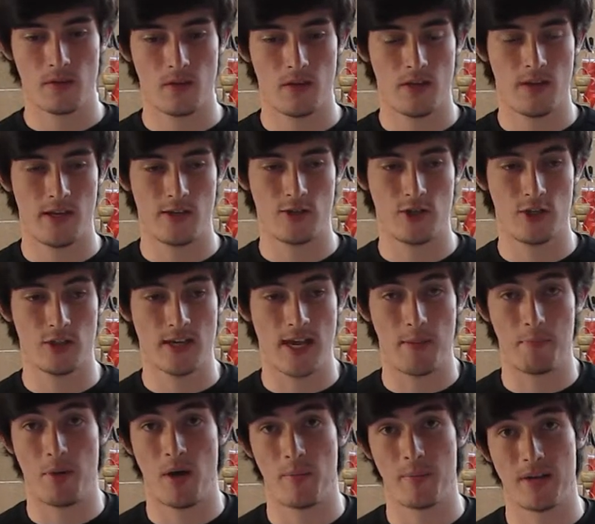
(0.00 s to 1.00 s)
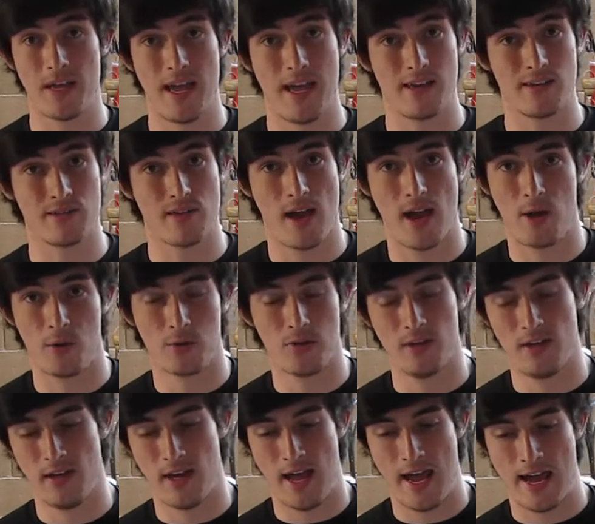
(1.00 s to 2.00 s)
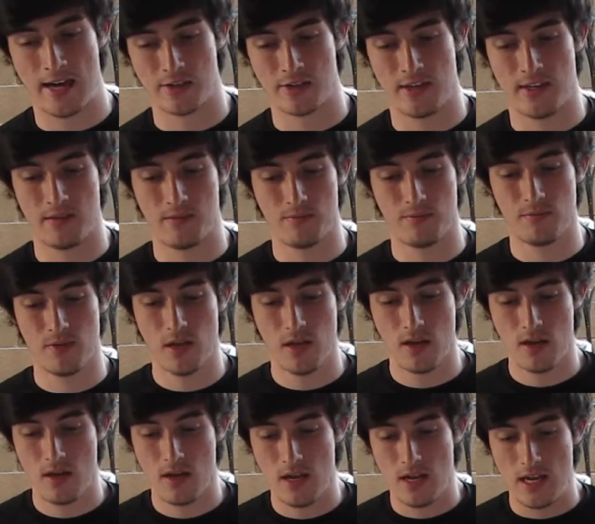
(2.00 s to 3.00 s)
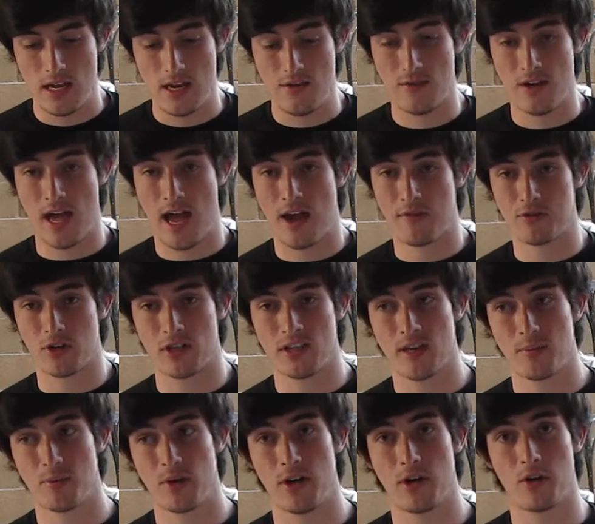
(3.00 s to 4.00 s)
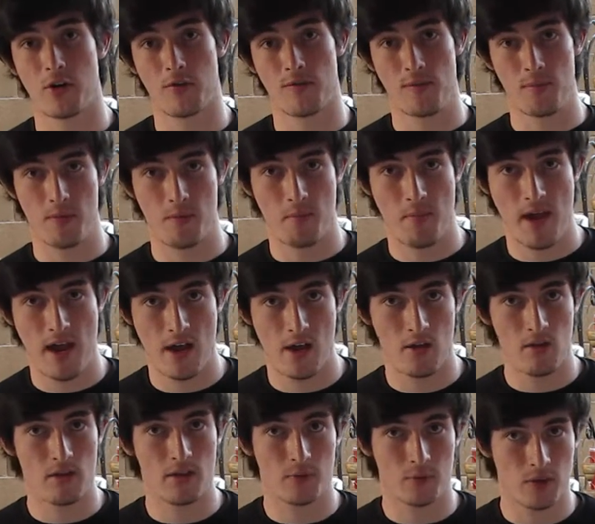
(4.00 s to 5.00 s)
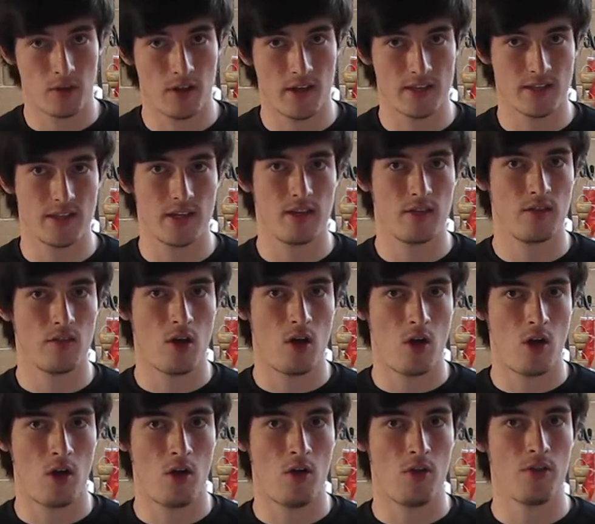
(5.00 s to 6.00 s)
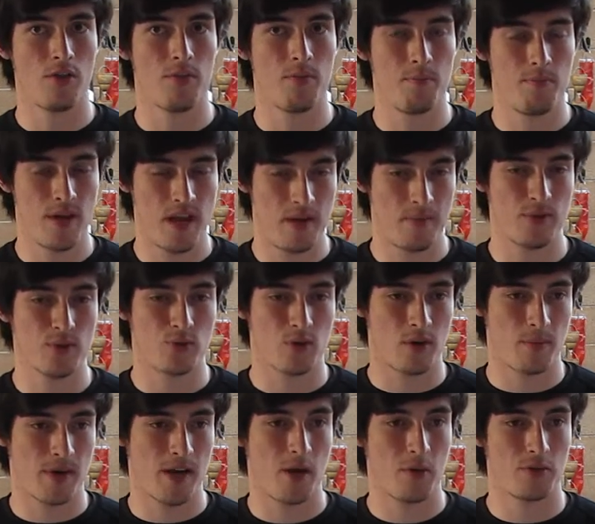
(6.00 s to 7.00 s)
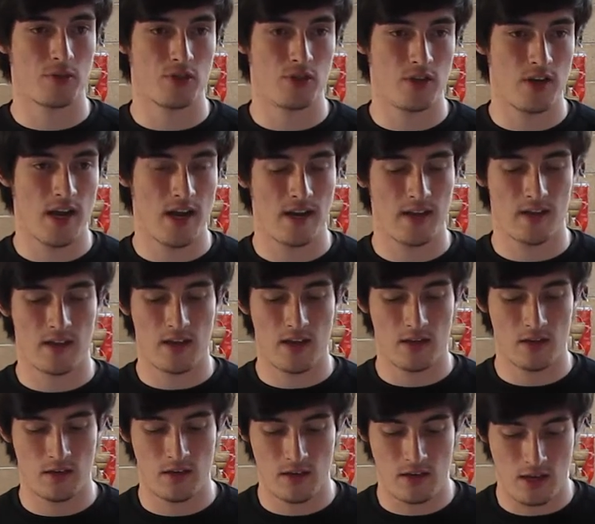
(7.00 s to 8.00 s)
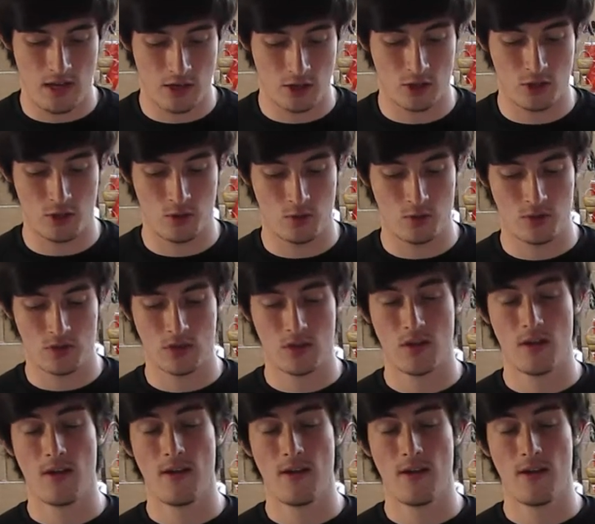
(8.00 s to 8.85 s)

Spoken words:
And then she just kept pumping eggs out, and I actually, even after I separated her from the male and realized that all the babies were coming out with genetic issues,